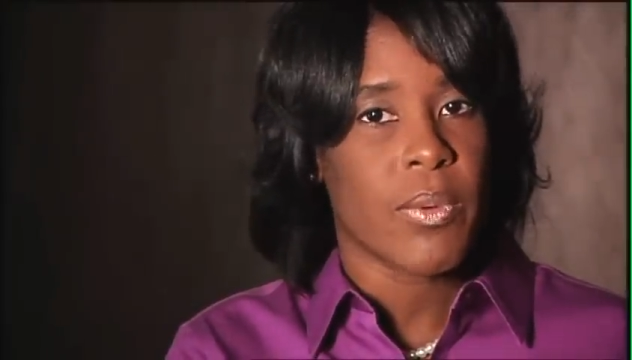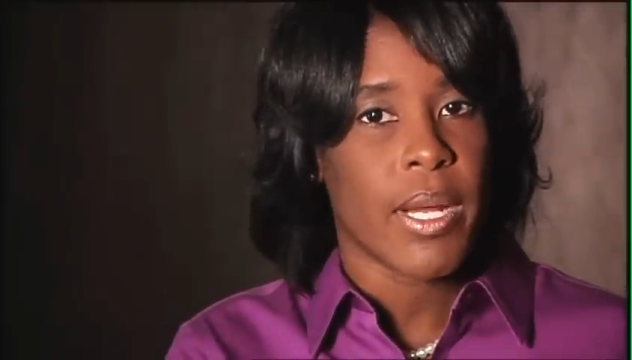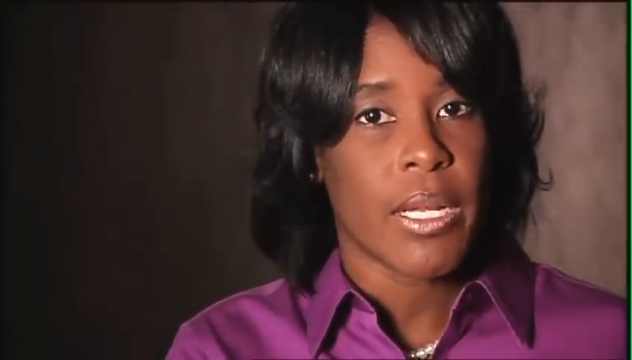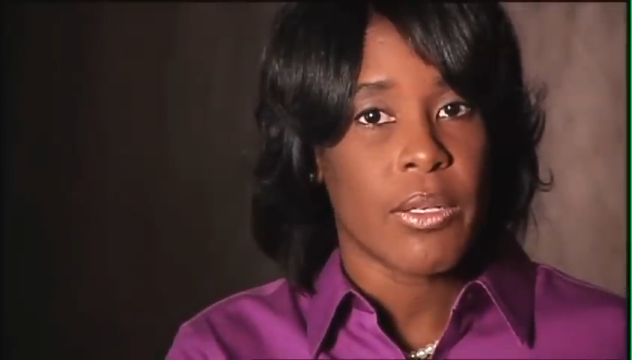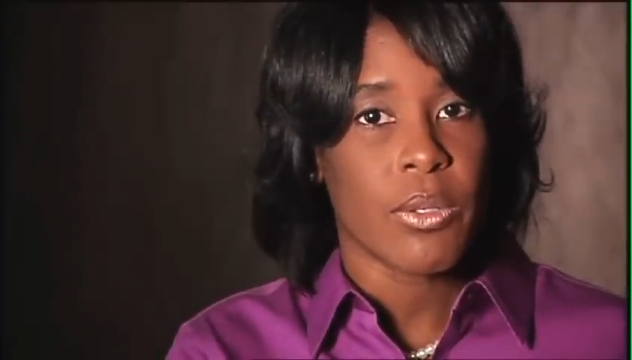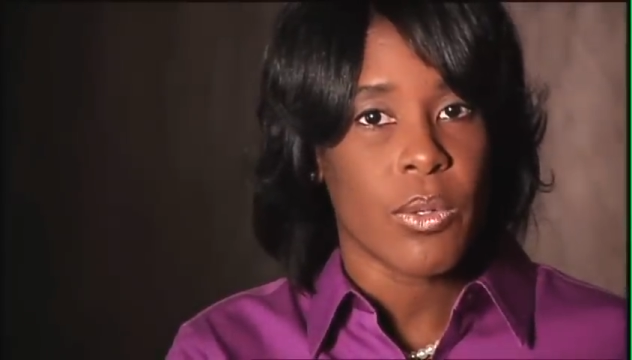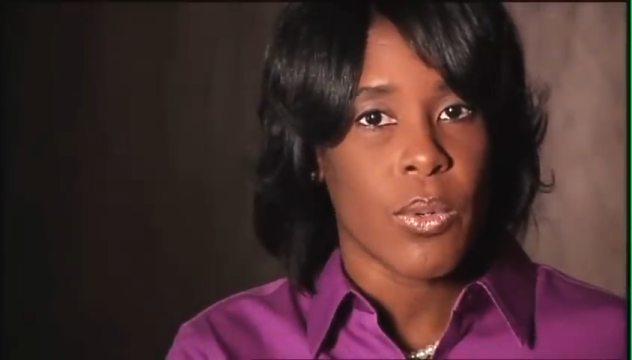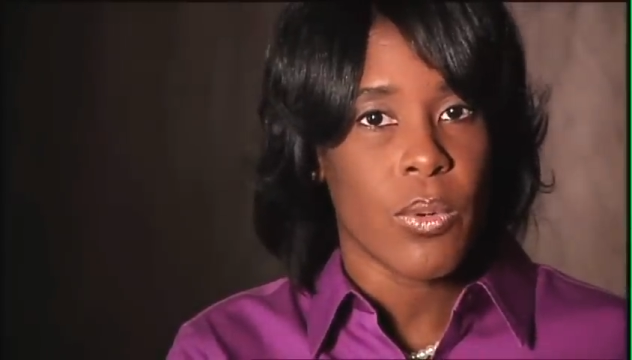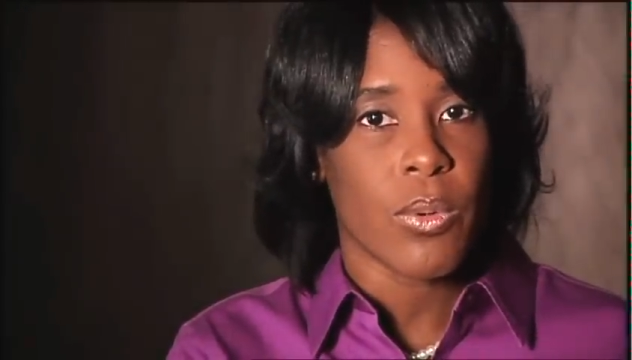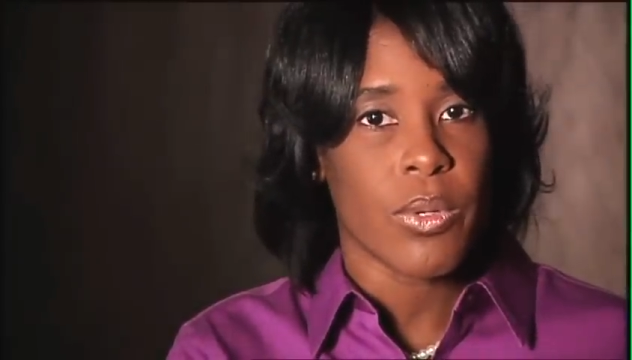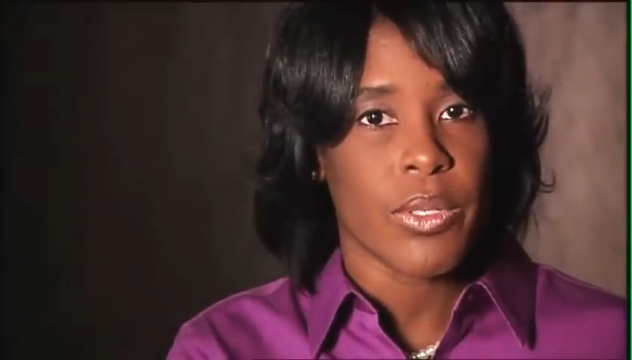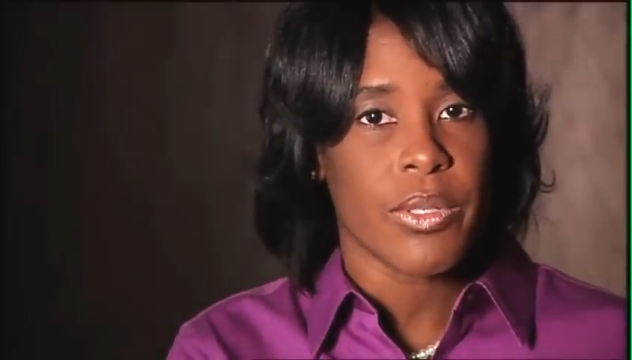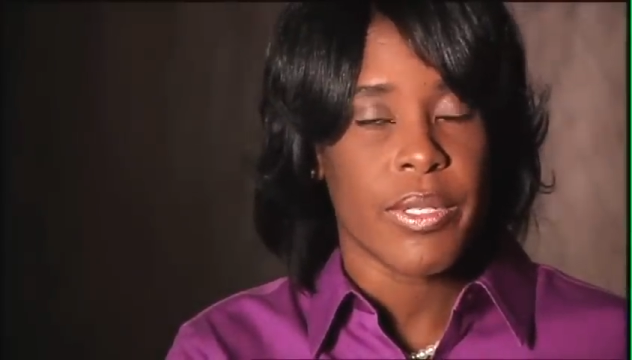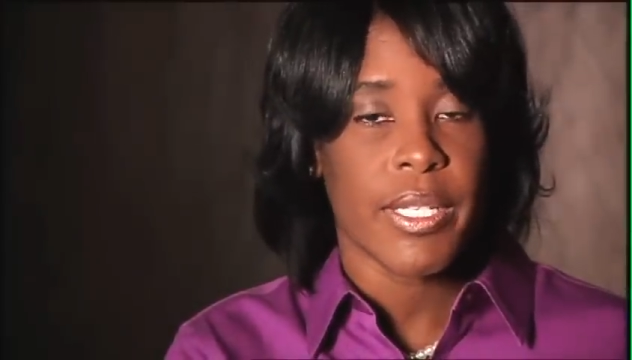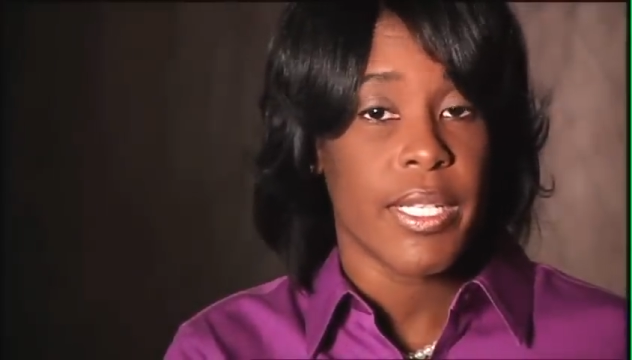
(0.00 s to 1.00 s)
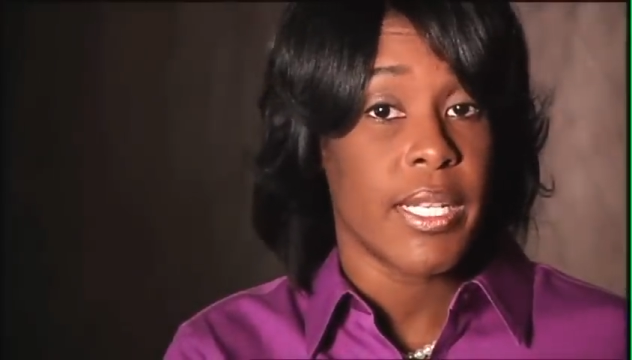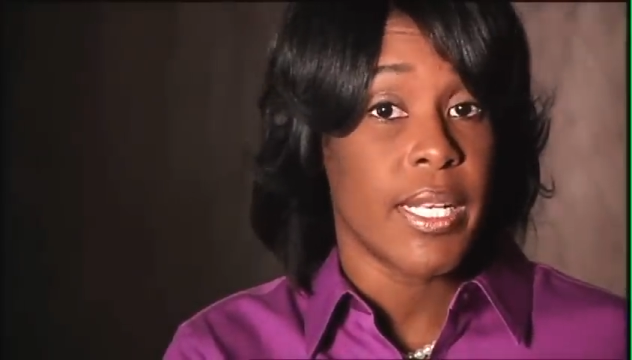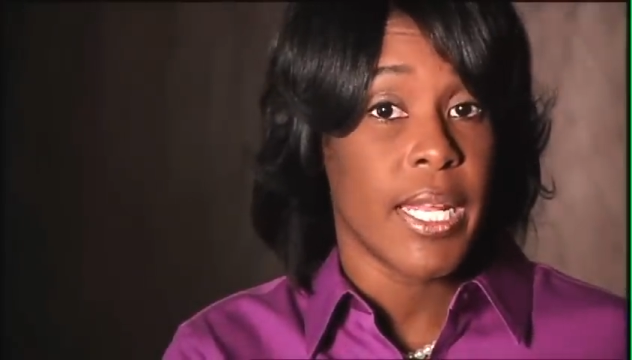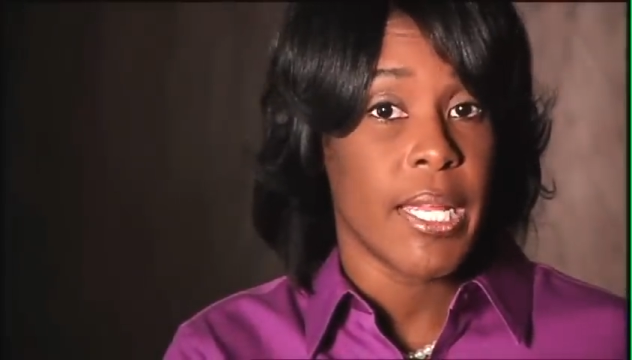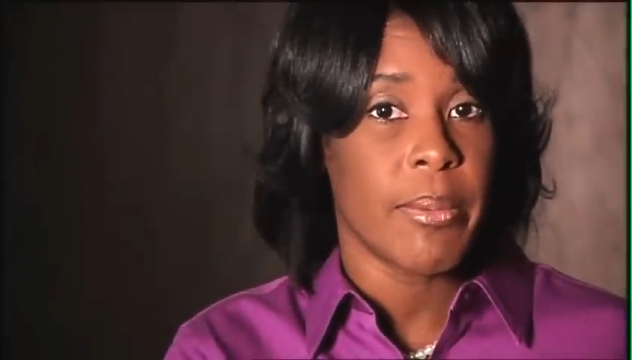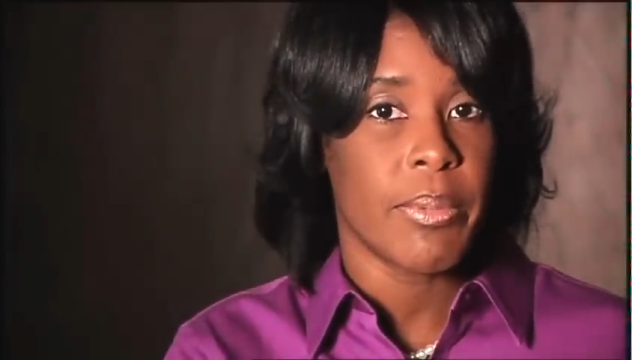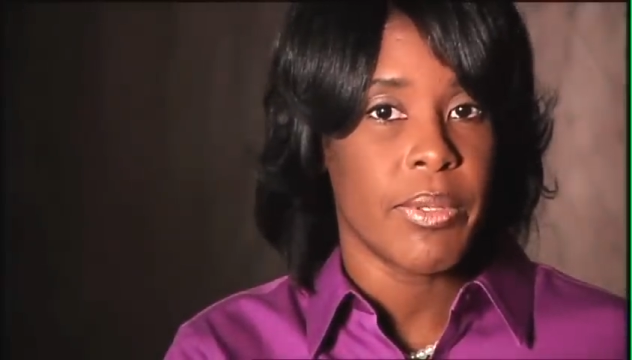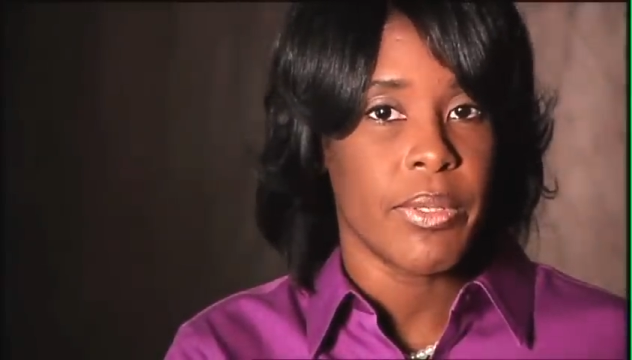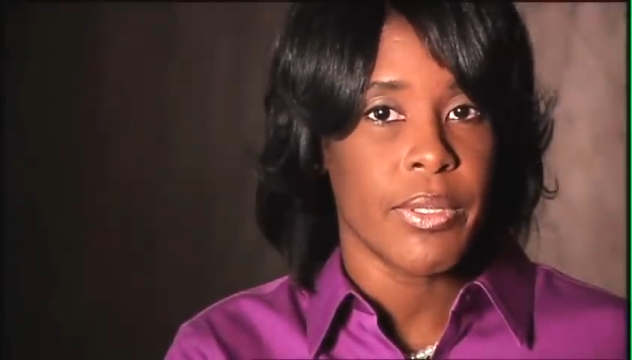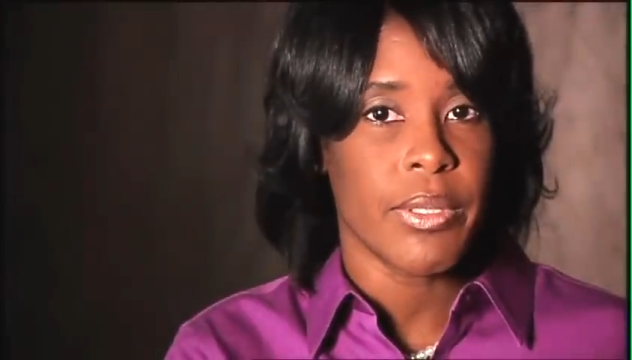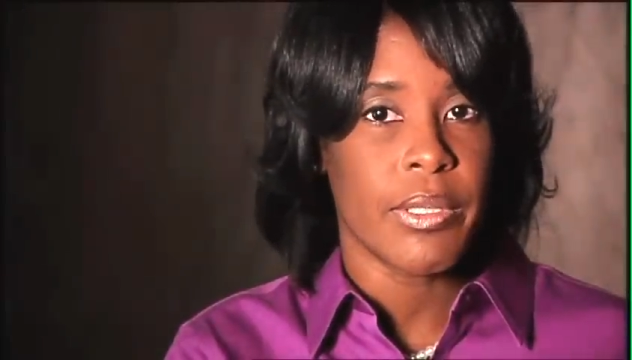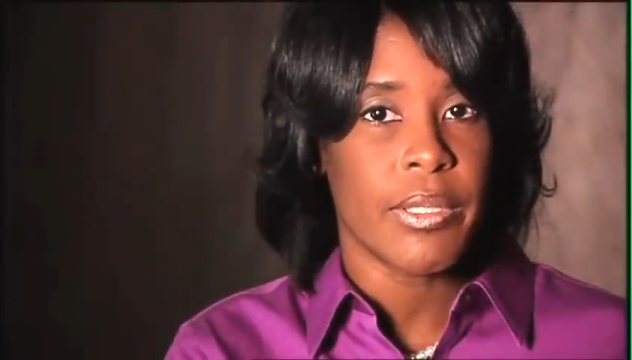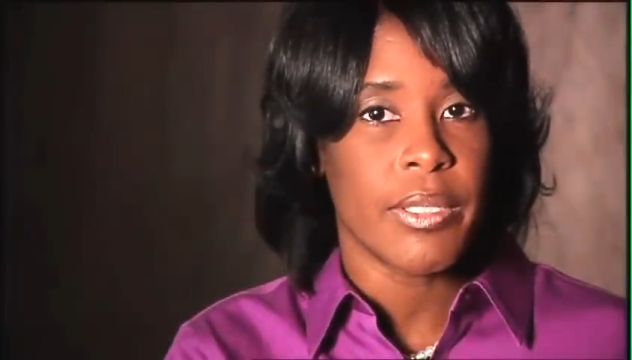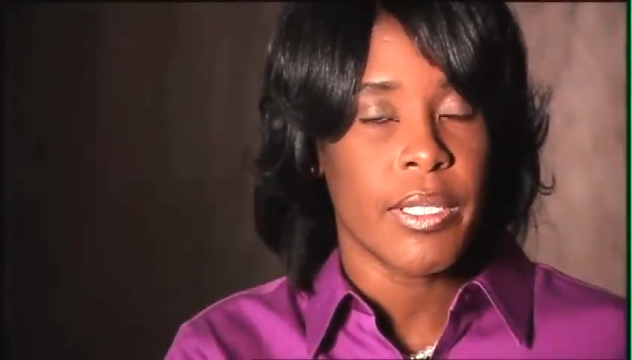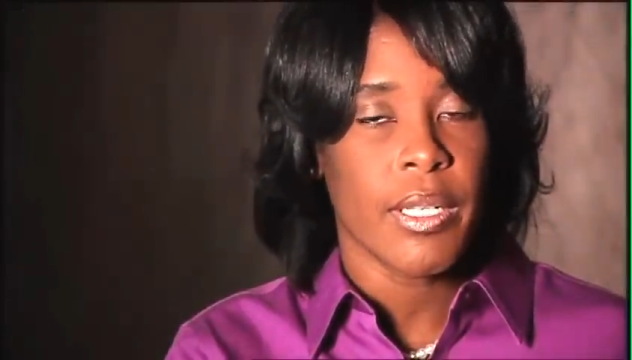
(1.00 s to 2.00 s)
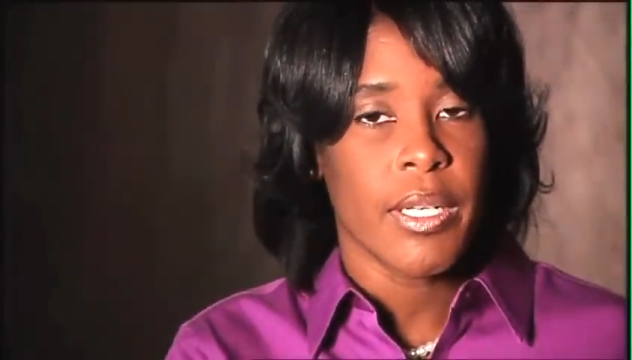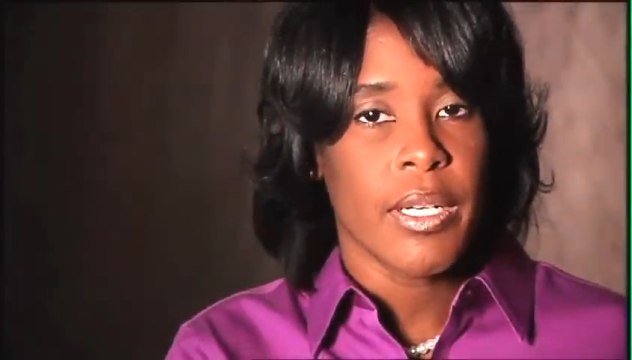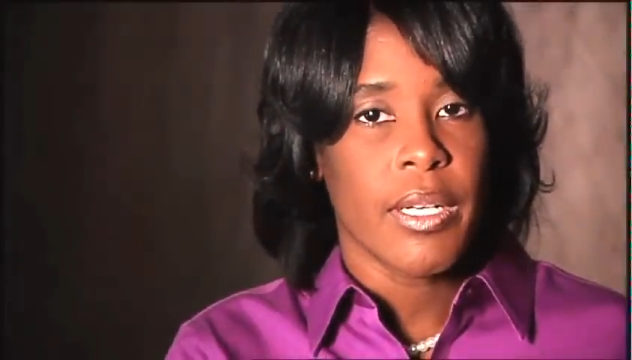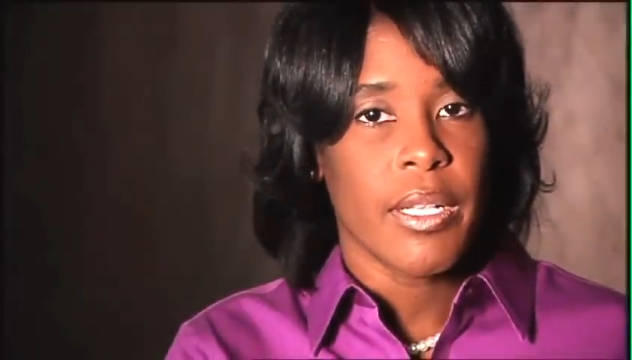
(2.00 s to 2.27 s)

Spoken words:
around the corner in the neighborhood,